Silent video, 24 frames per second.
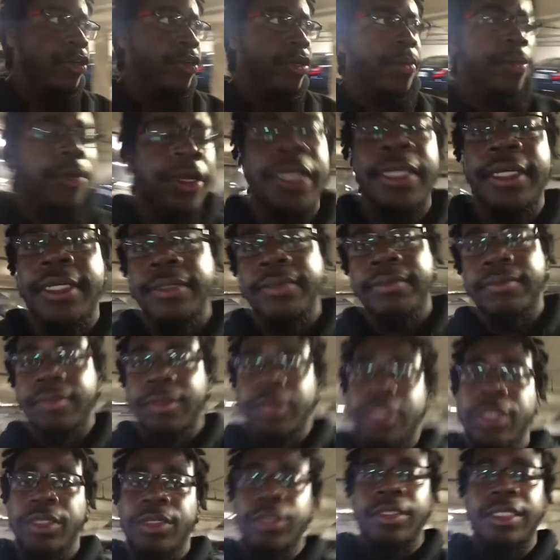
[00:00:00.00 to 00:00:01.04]
underground parking.
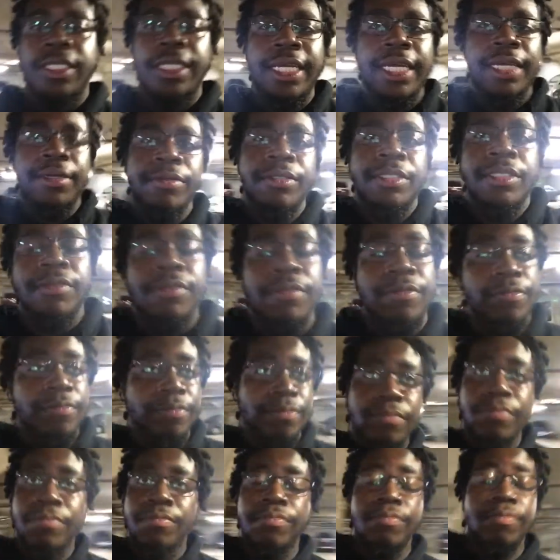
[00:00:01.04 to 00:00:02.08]
So tonight was a
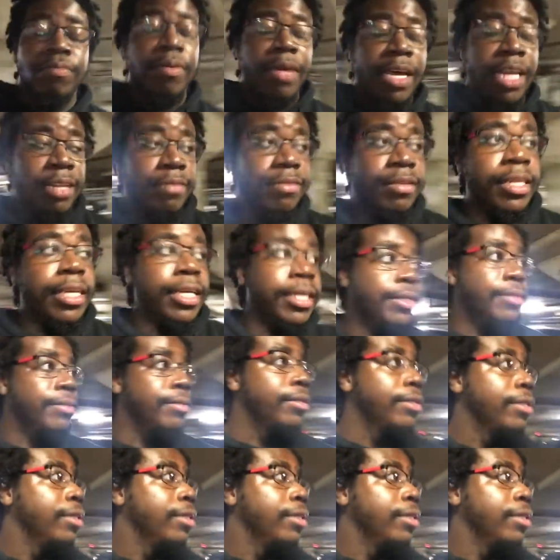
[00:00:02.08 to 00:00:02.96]
hell of a night